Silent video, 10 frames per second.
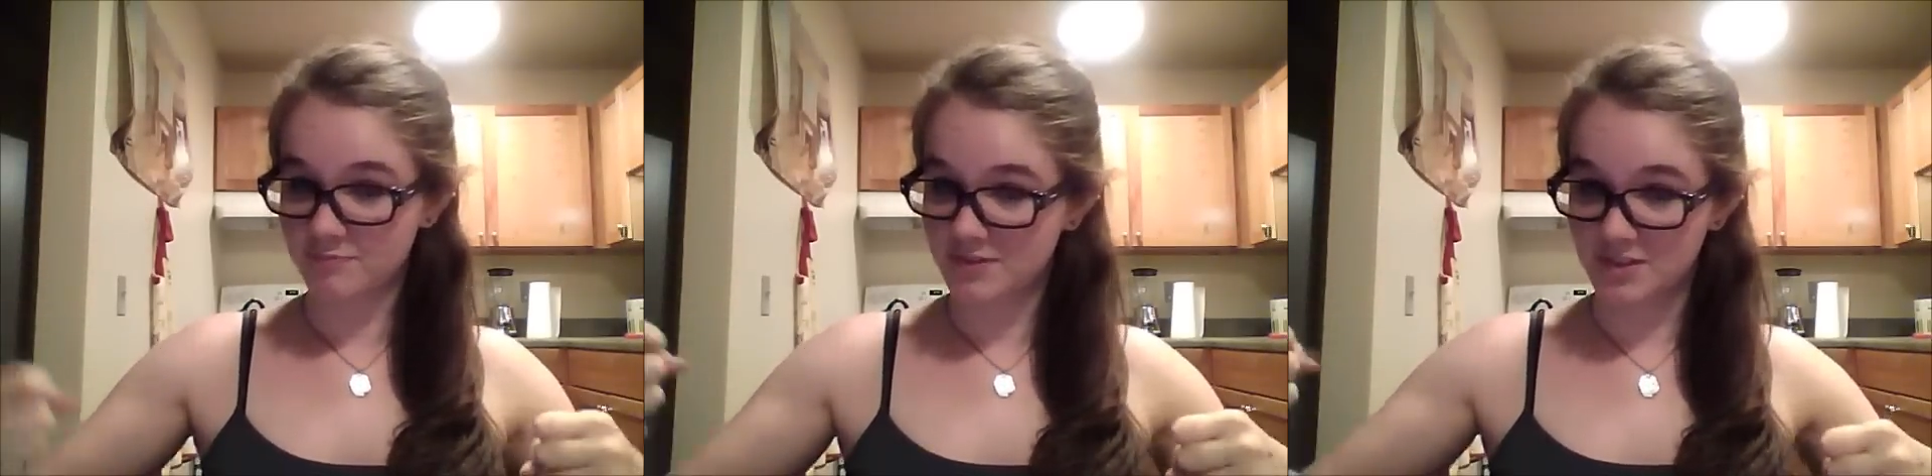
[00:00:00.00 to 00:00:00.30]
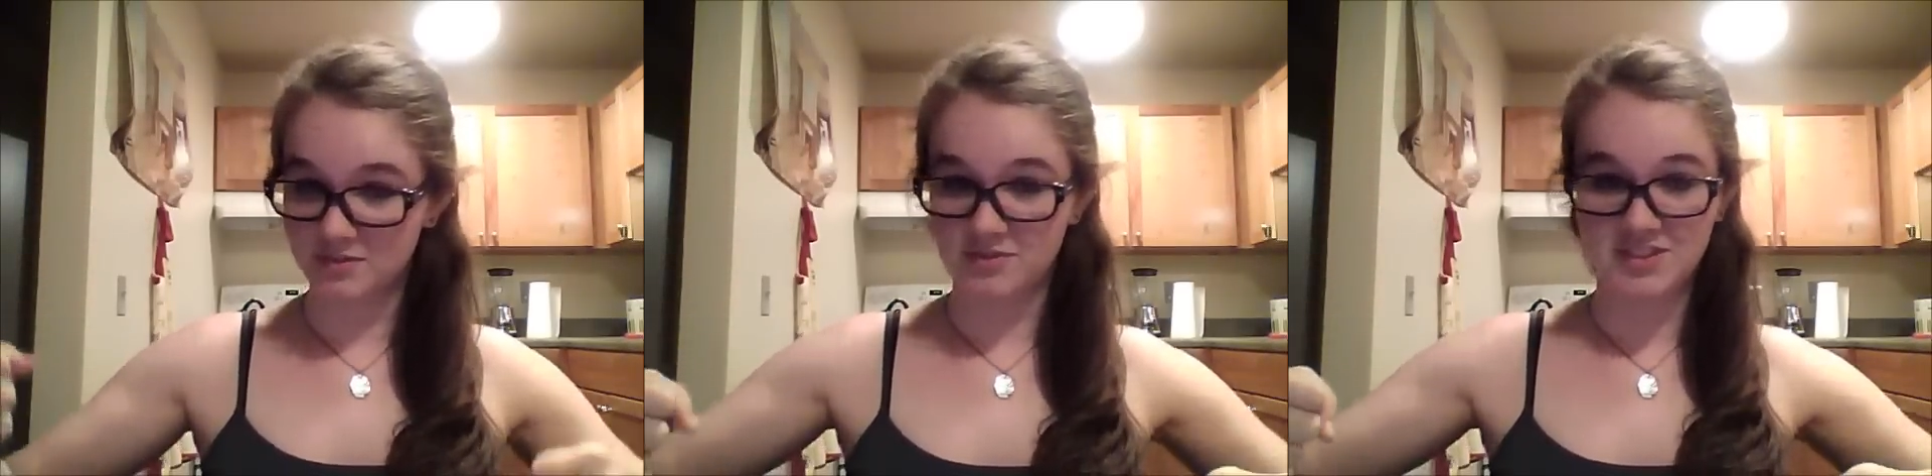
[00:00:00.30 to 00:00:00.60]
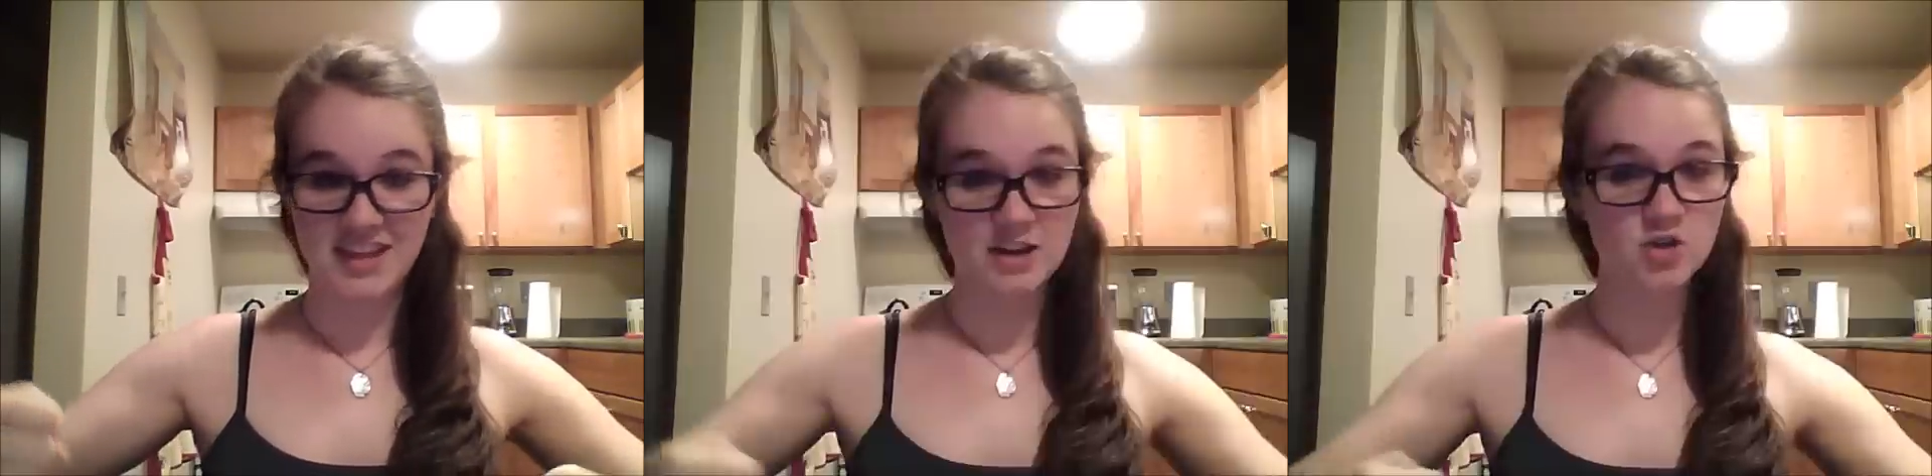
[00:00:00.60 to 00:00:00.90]
the
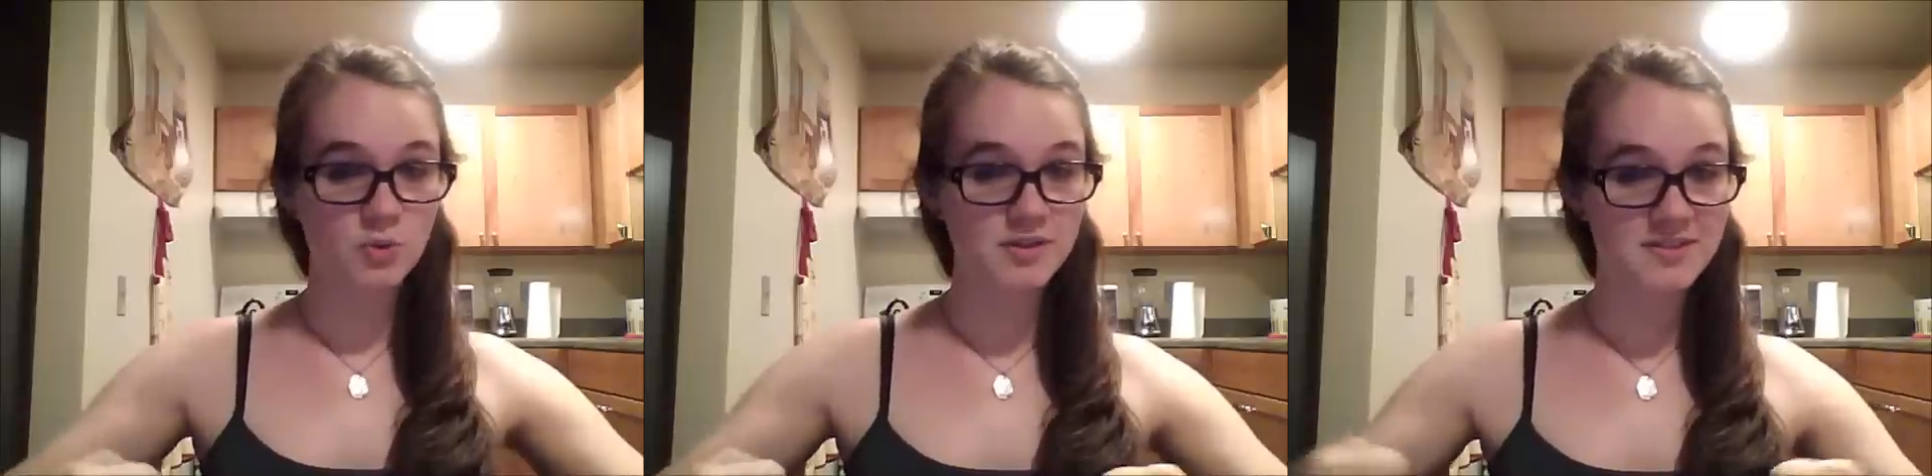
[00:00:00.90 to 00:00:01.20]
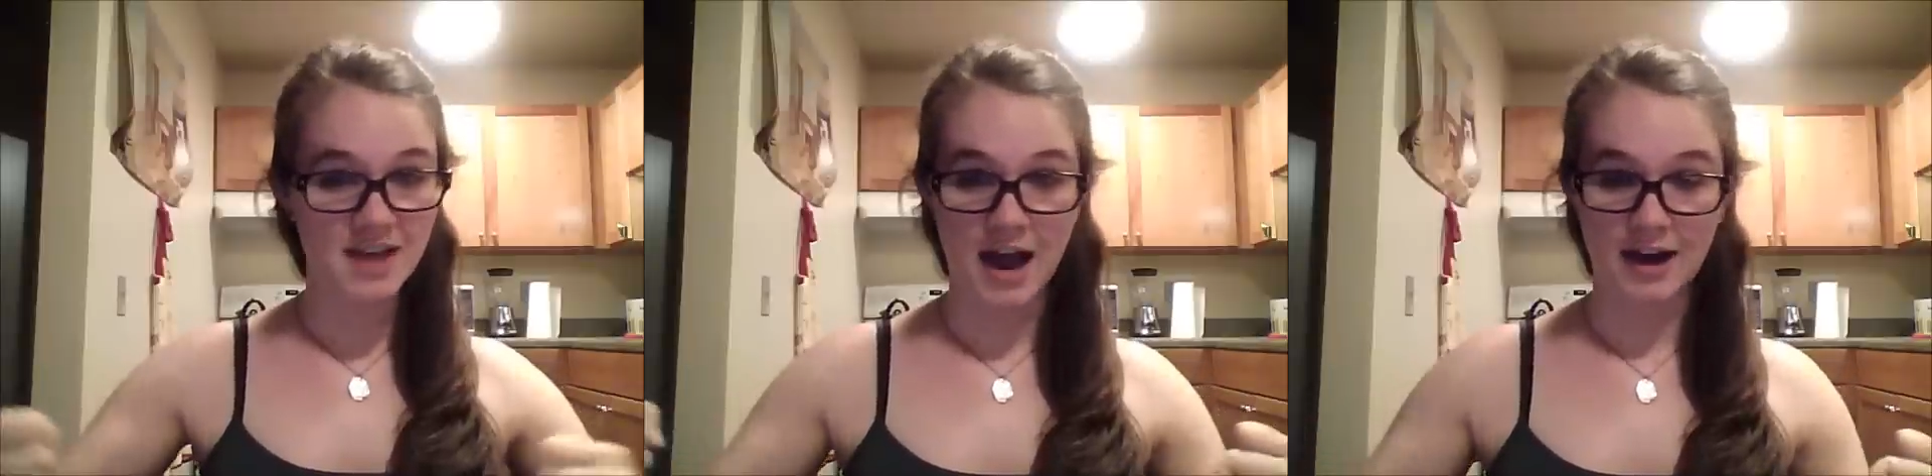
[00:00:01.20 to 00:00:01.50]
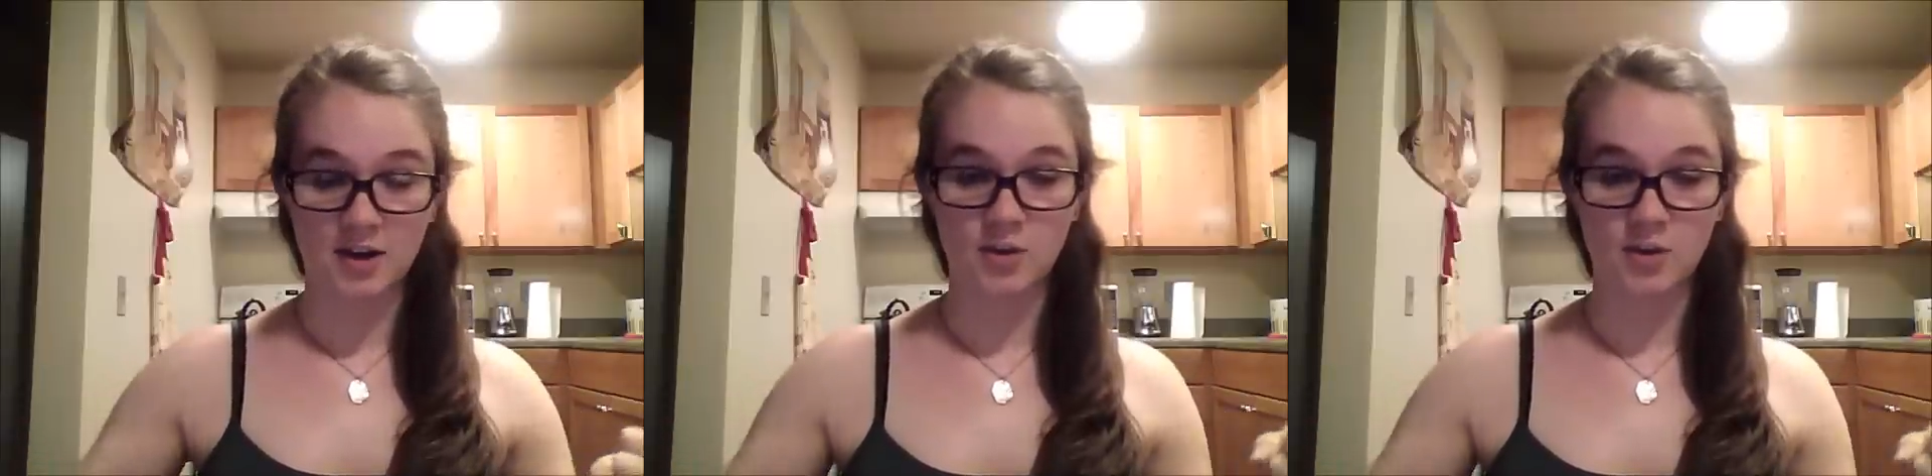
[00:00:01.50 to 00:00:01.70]
sexual desire,